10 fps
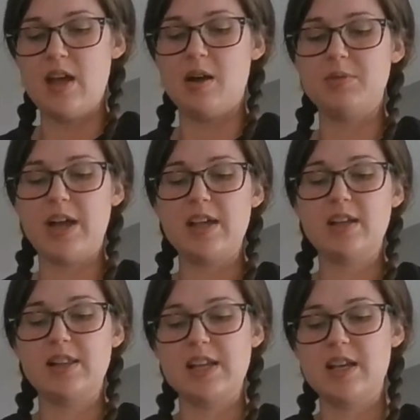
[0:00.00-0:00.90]
apply
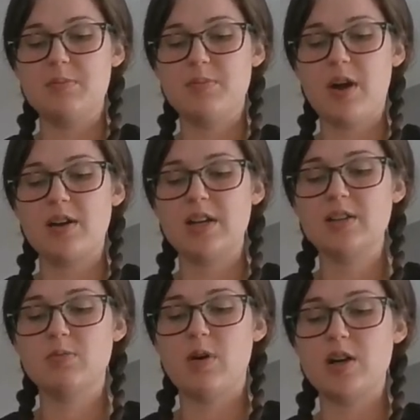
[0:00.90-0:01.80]
cleaning
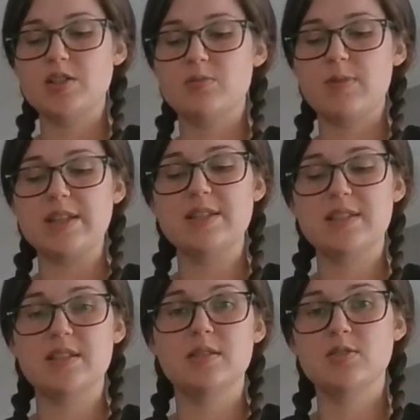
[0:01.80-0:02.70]
product, wash,
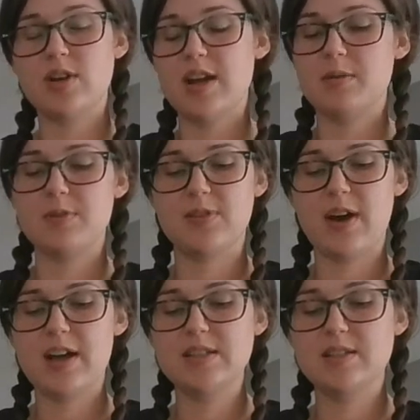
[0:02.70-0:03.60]
rinse, dry upper
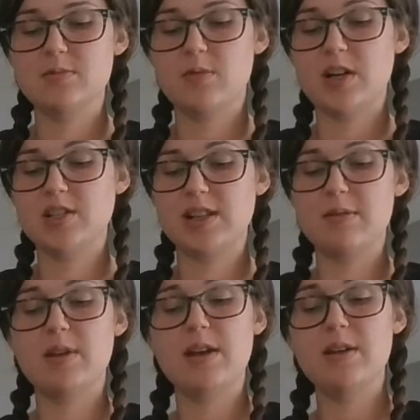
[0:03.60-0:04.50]
thighs, wash
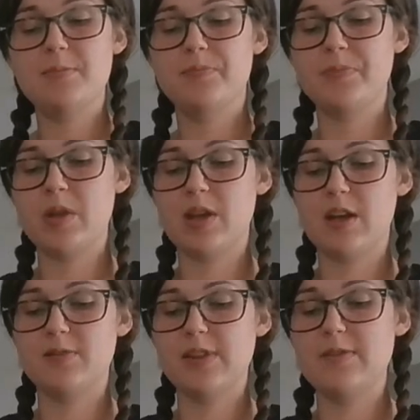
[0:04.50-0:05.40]
labia
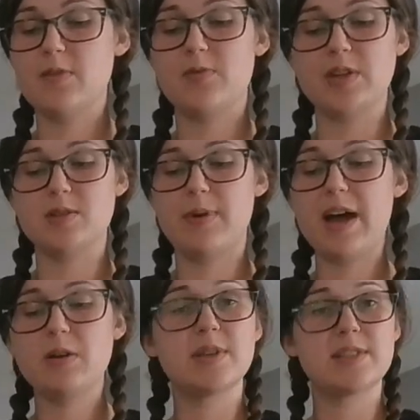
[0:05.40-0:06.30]
carefully from front to
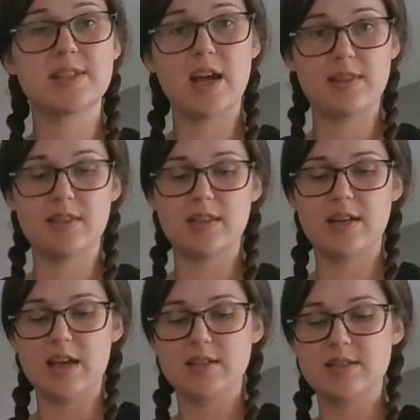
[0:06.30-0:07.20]
back, one side then the
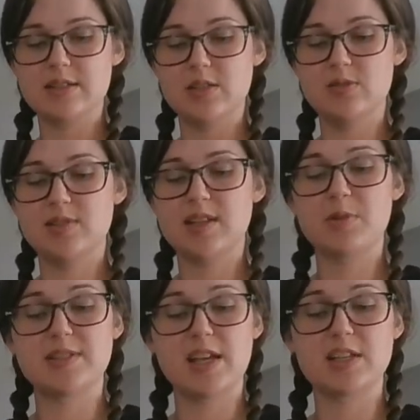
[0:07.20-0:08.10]
next. Use
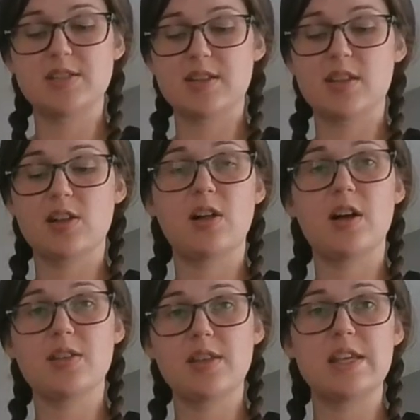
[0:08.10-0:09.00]
separate sections of the
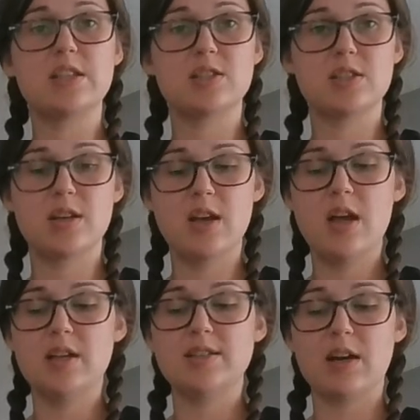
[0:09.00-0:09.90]
cloth, each
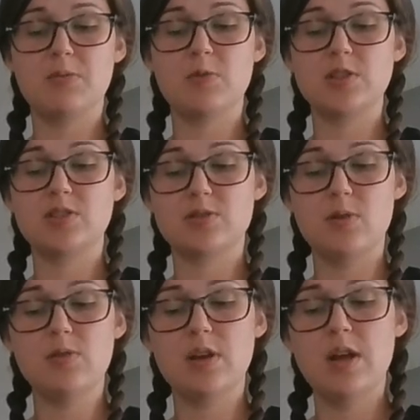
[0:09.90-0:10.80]
downward
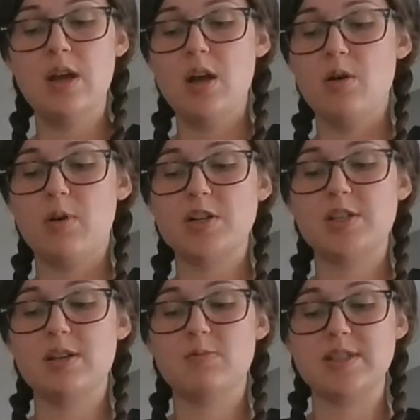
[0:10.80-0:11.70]
stroke,
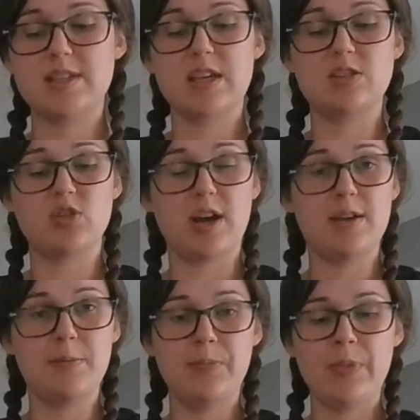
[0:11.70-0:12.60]
washing, rinsing, and drying.